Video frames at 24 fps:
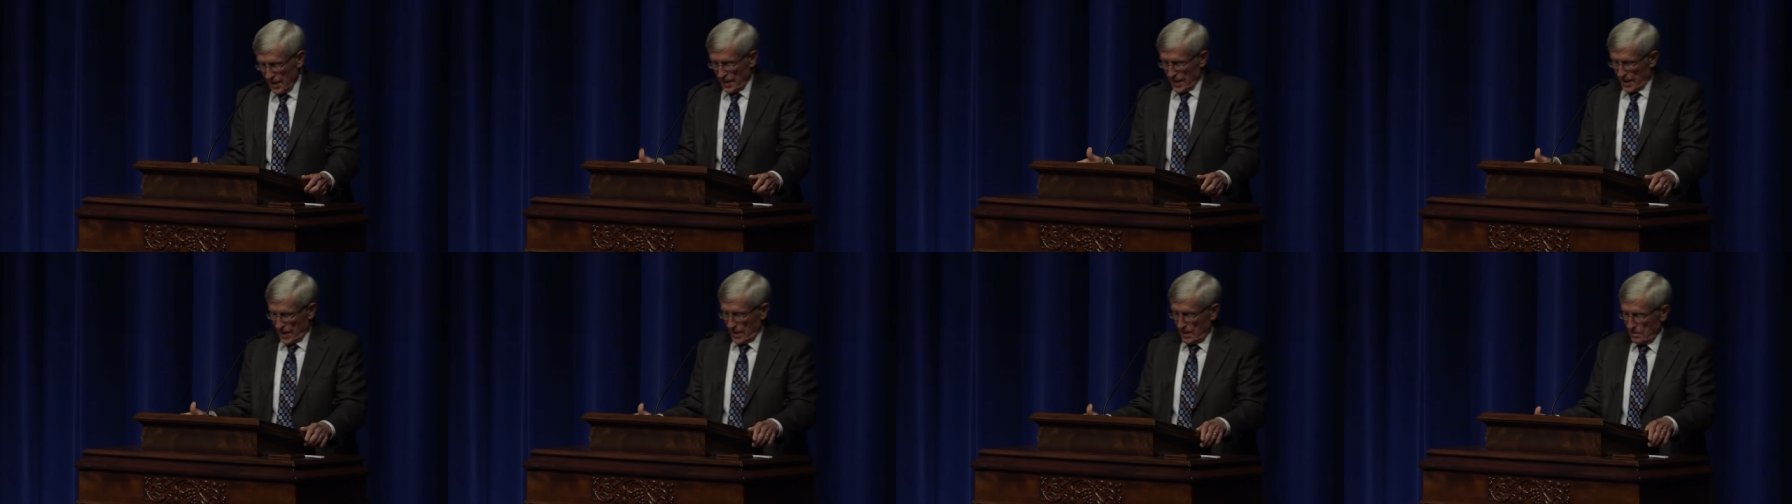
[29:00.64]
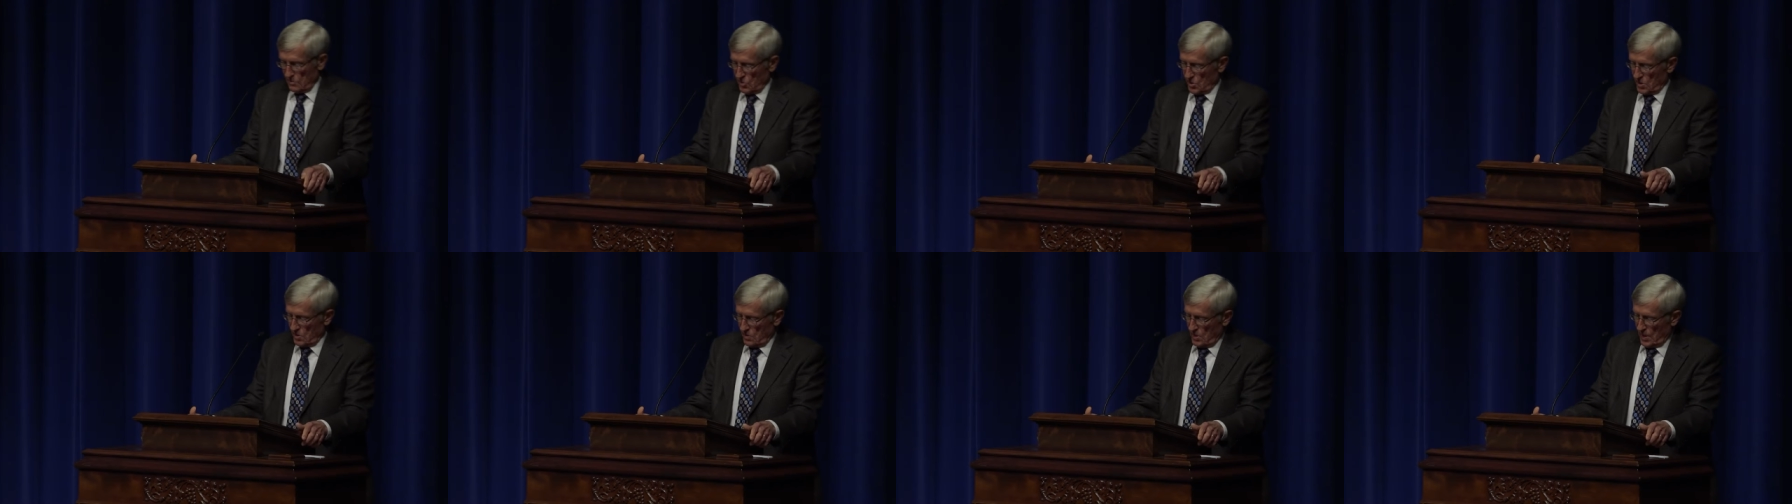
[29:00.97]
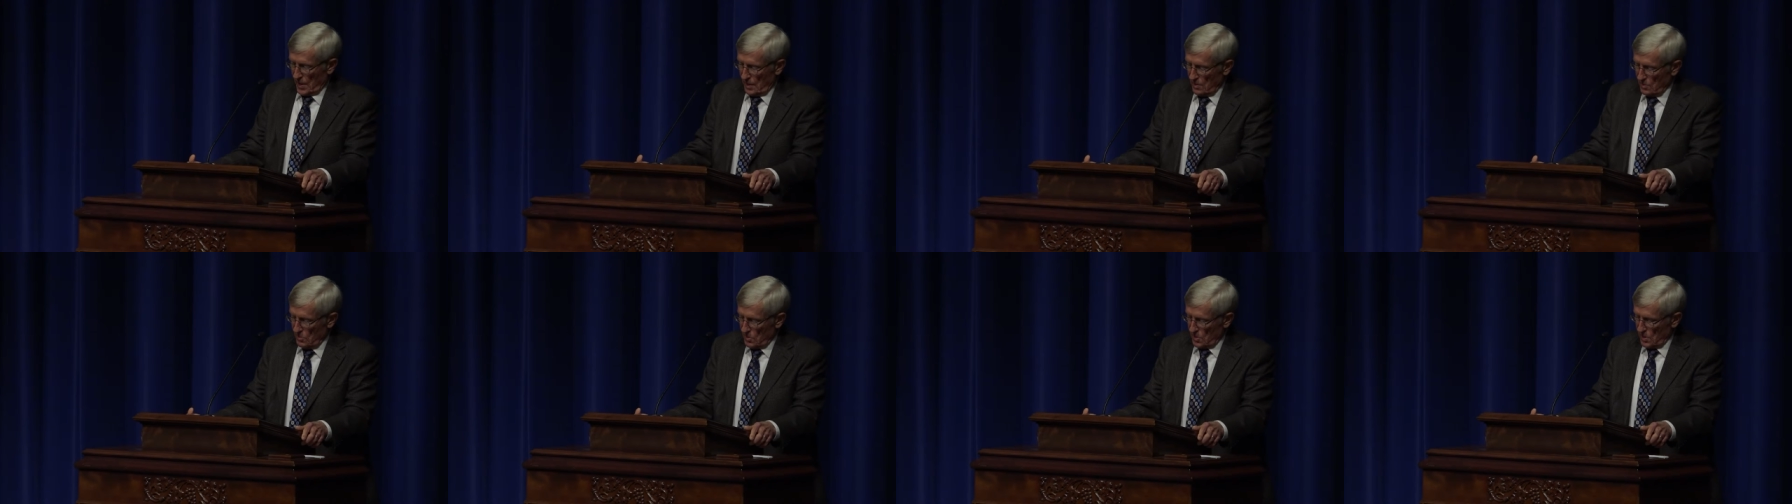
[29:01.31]
and,
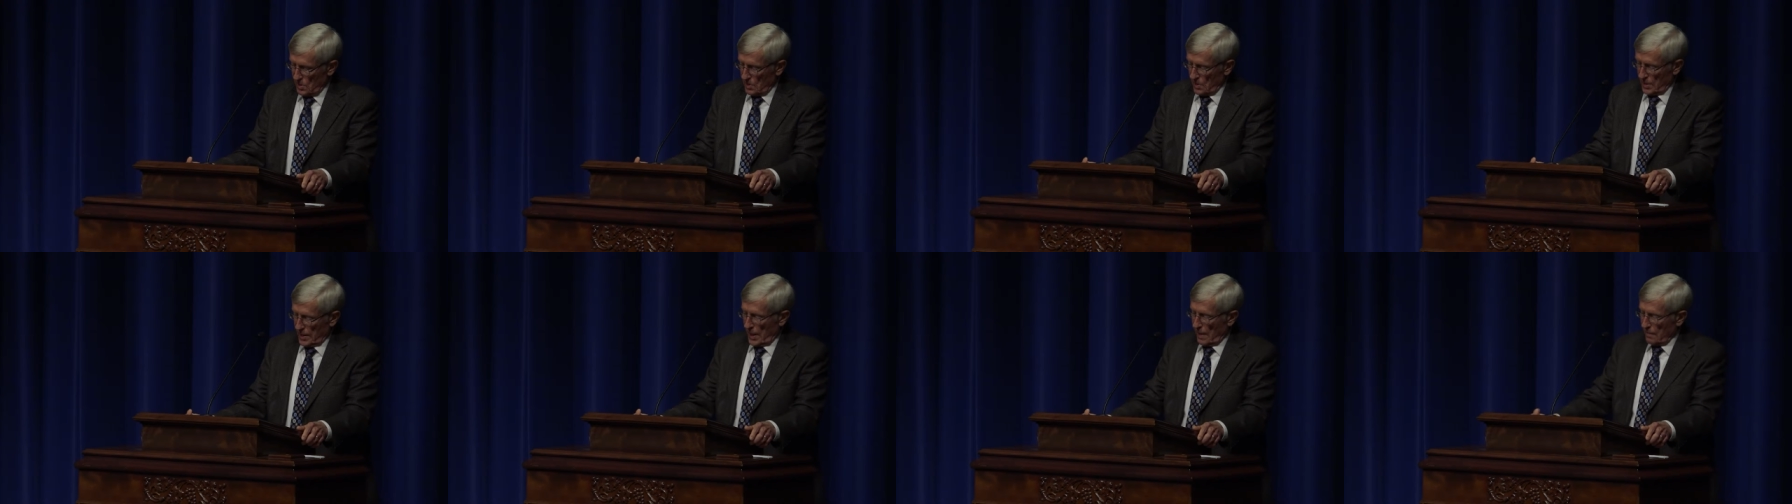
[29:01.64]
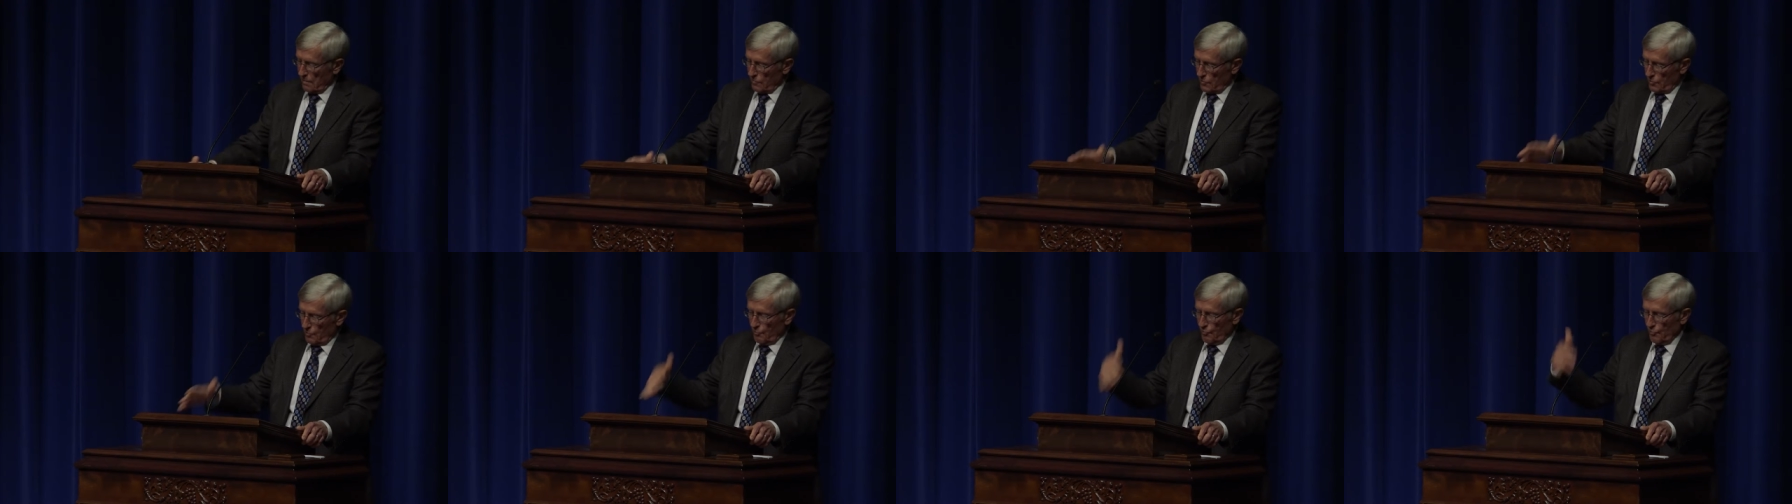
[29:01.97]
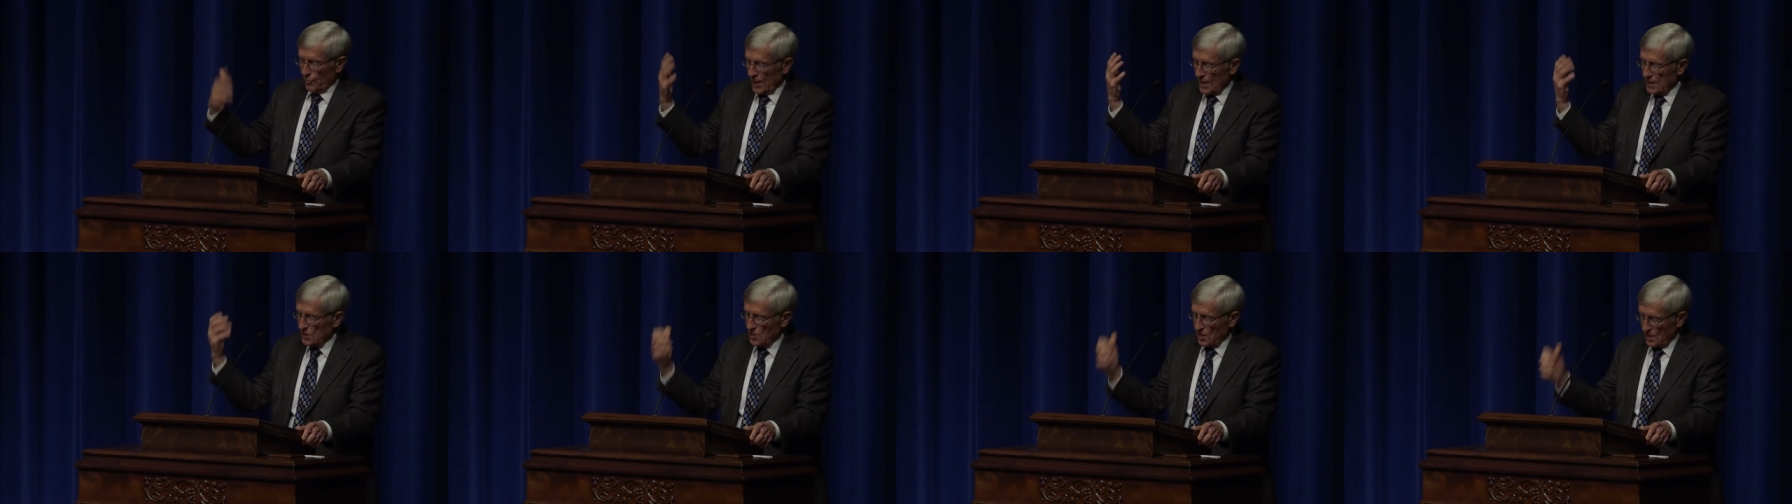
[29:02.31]
and can
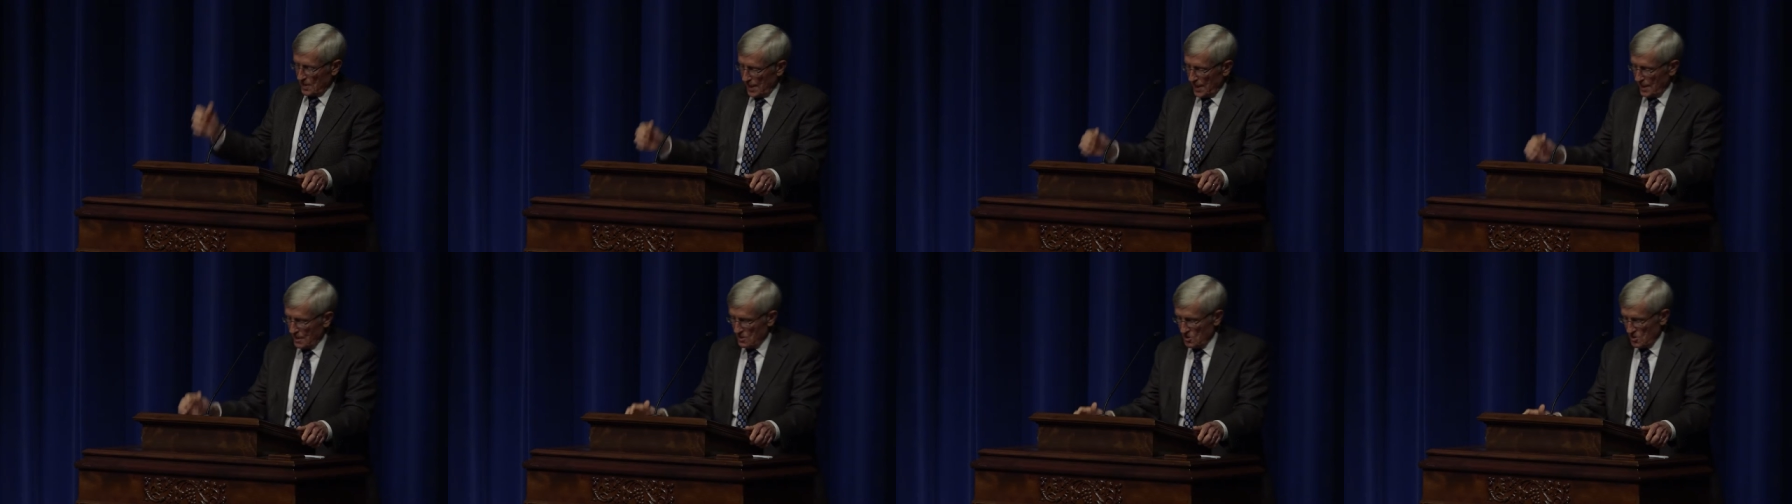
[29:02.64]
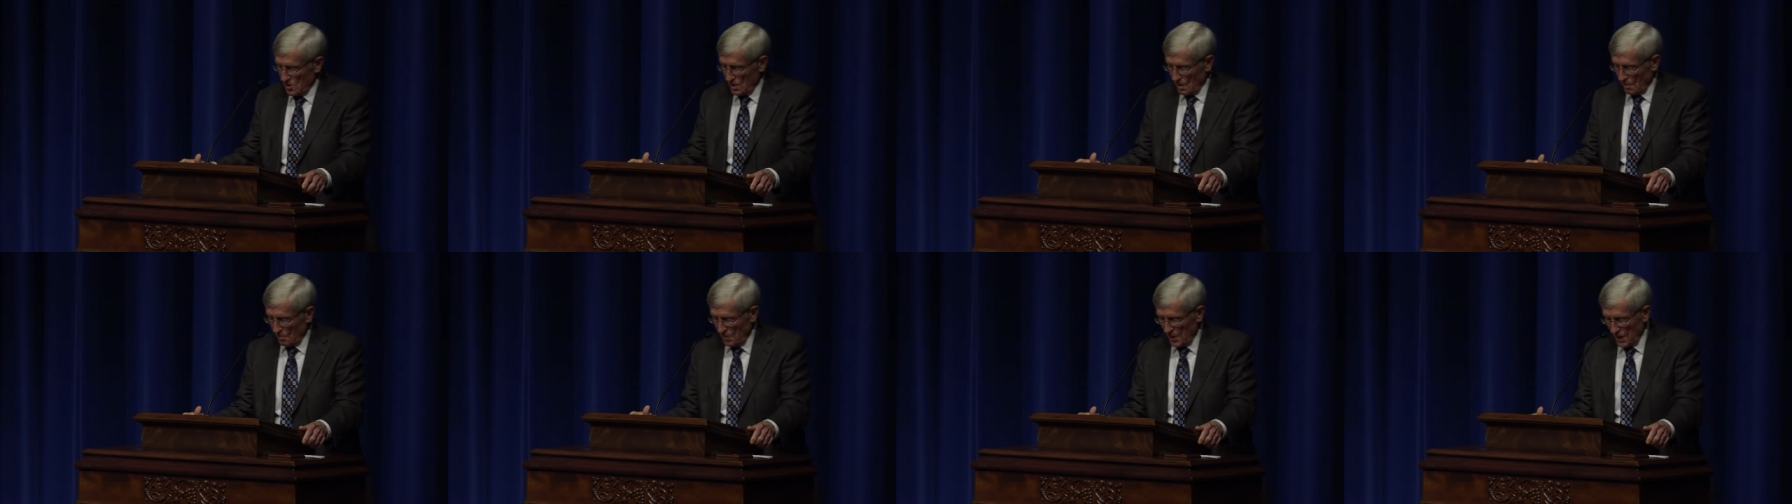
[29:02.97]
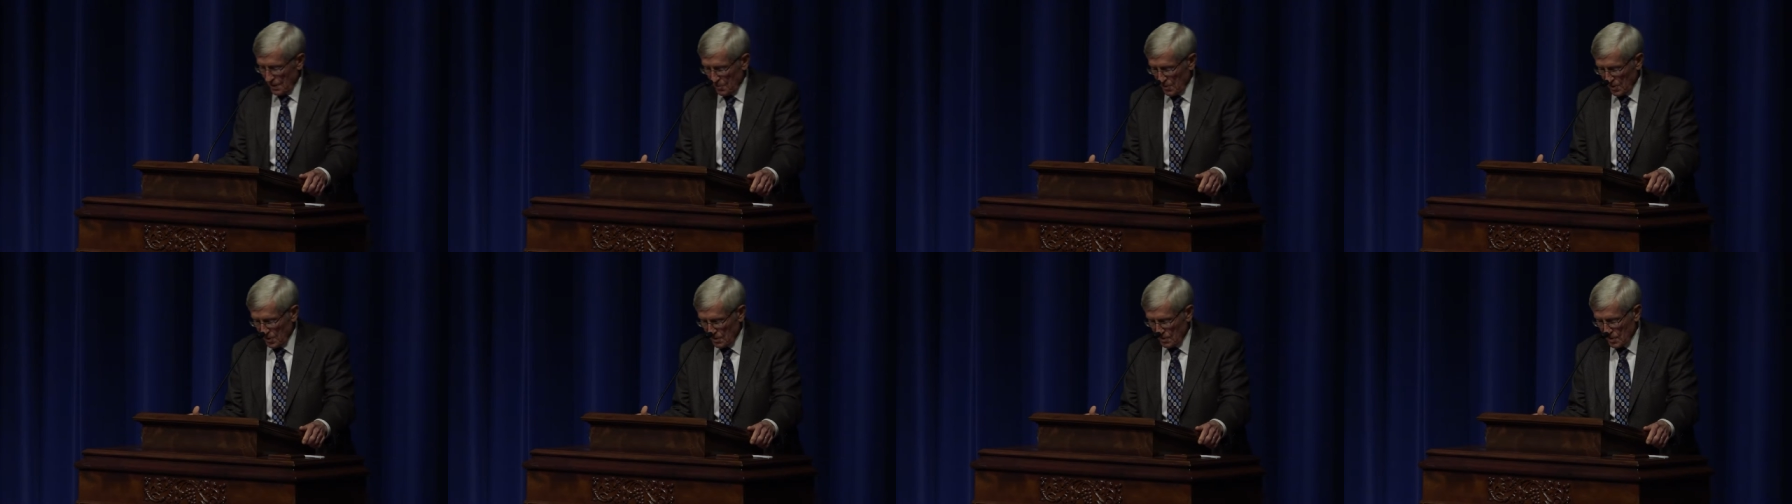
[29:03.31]
meet the needs of the
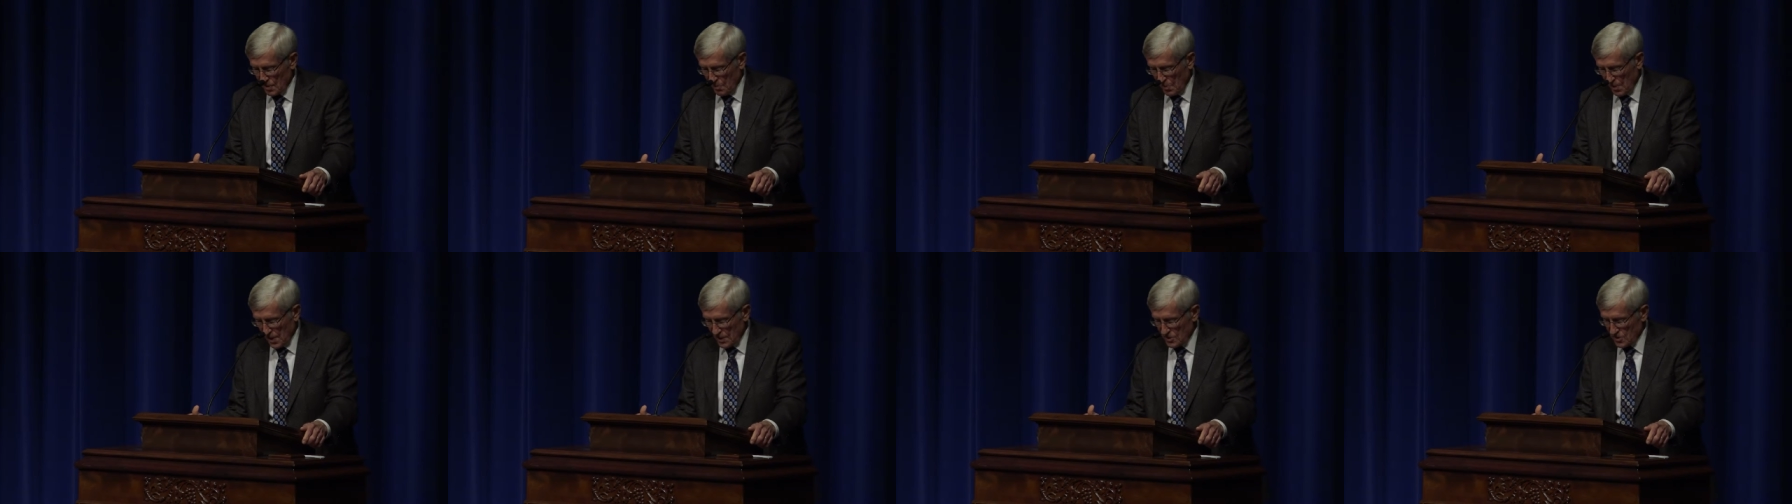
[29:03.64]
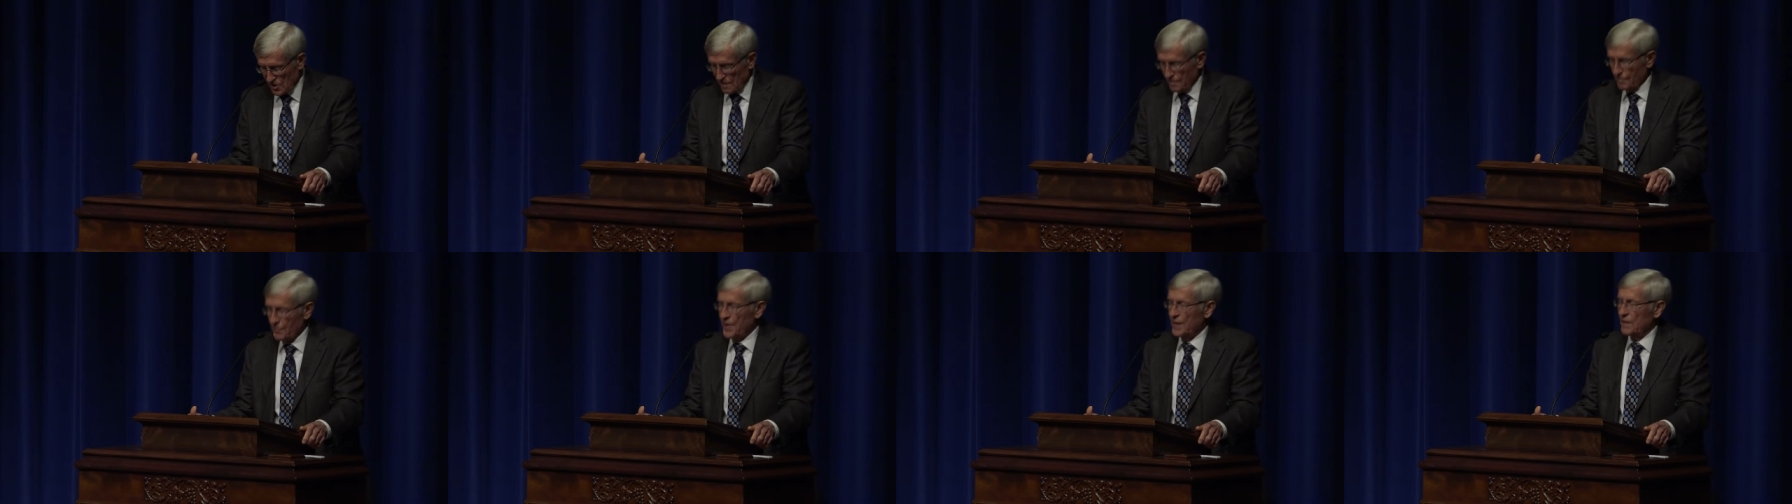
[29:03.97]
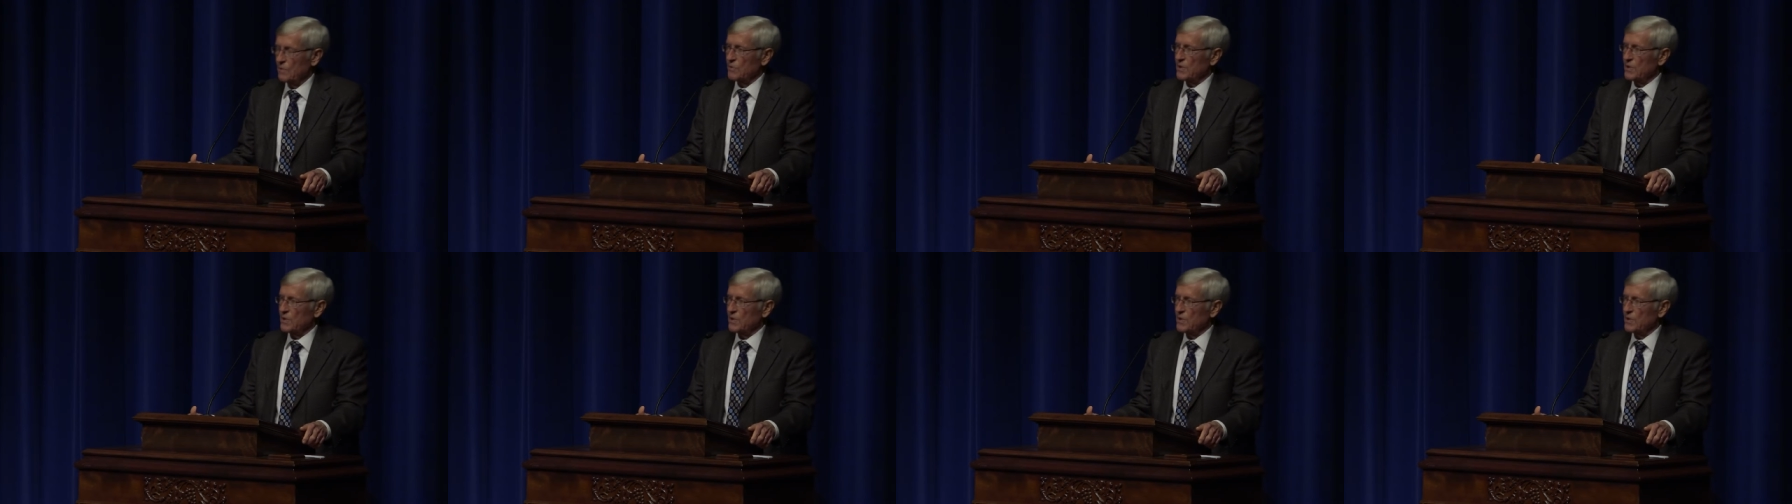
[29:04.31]
people of the present